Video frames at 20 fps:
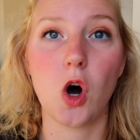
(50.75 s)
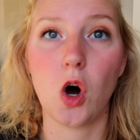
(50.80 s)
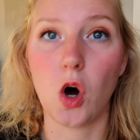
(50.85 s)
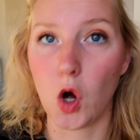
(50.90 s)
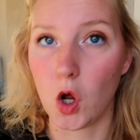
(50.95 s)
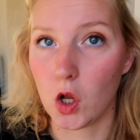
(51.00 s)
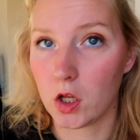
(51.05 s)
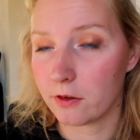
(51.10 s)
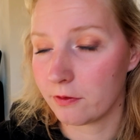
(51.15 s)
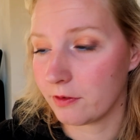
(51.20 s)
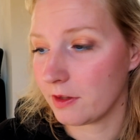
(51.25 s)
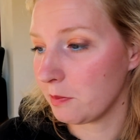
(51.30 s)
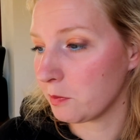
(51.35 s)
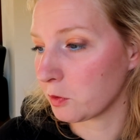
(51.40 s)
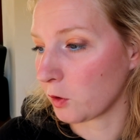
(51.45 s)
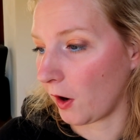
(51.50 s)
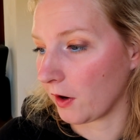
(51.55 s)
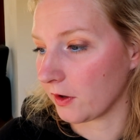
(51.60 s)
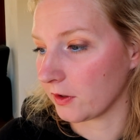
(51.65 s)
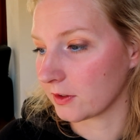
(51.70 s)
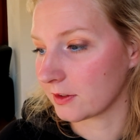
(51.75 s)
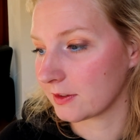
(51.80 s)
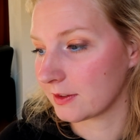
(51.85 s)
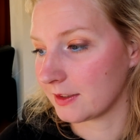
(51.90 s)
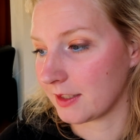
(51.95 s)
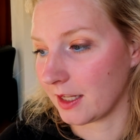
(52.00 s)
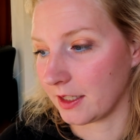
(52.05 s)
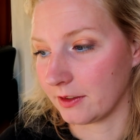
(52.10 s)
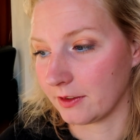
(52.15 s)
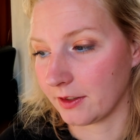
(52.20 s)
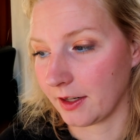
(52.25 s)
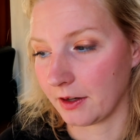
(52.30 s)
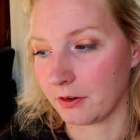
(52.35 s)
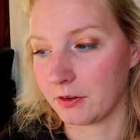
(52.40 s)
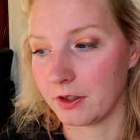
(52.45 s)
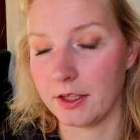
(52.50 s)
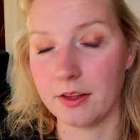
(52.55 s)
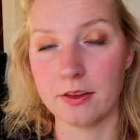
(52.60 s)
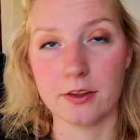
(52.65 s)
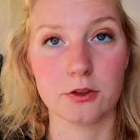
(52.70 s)
all of the products that are
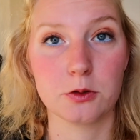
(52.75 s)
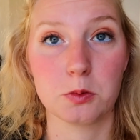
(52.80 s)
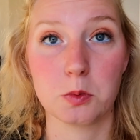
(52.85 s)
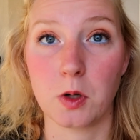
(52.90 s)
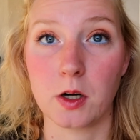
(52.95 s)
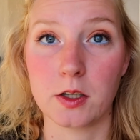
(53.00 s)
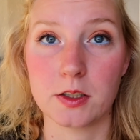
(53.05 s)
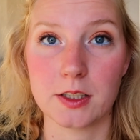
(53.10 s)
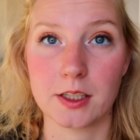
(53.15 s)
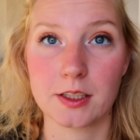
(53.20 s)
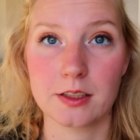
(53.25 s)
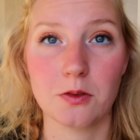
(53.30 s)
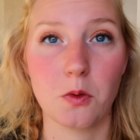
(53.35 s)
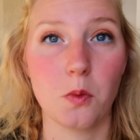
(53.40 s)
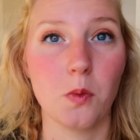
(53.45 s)
now in this project,